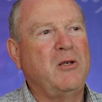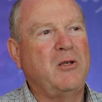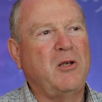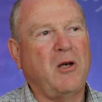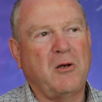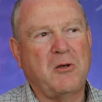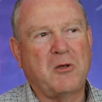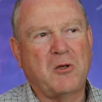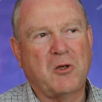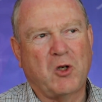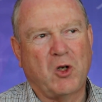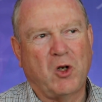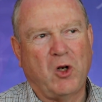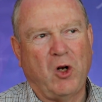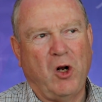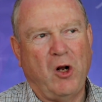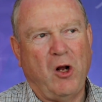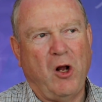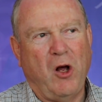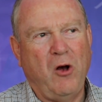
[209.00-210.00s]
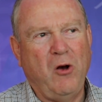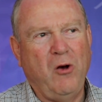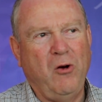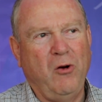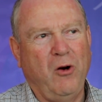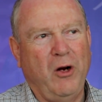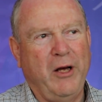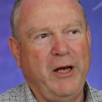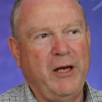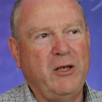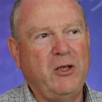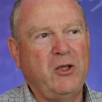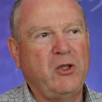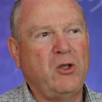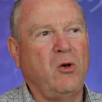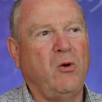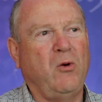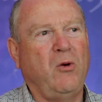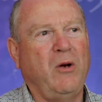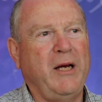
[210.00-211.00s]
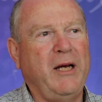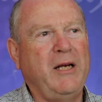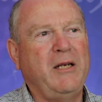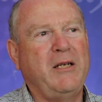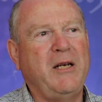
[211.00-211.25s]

So slowly and surely,